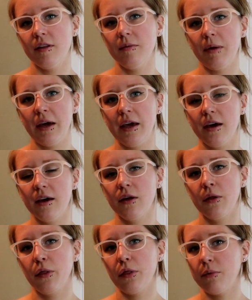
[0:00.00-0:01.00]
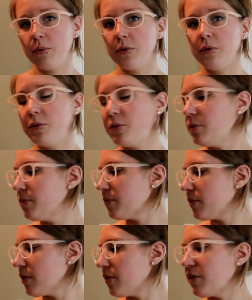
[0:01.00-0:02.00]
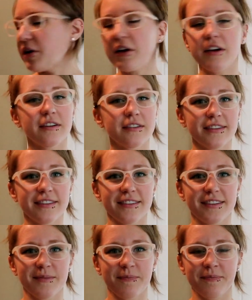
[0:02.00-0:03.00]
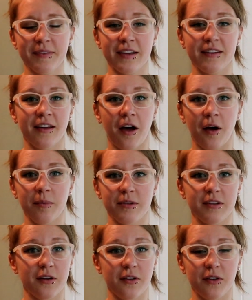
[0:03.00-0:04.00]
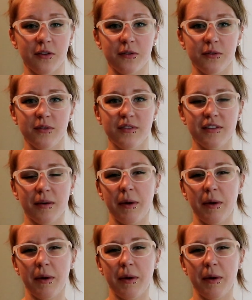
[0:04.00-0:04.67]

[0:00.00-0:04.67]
the mic through the various tops and clothes.